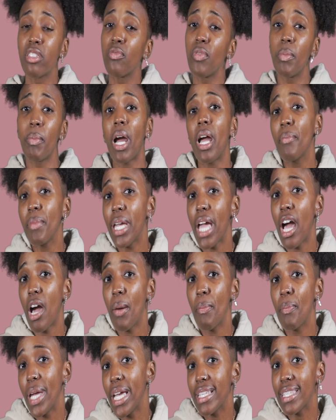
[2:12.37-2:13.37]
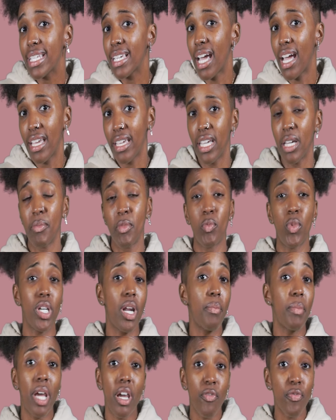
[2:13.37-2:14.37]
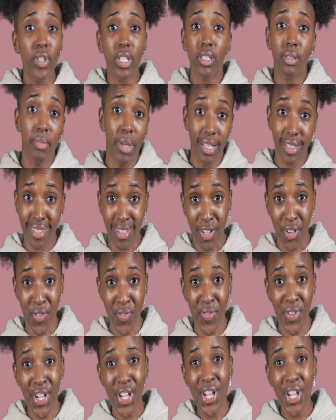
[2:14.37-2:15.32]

to remind me how amazing I am when I'm not feeling myself.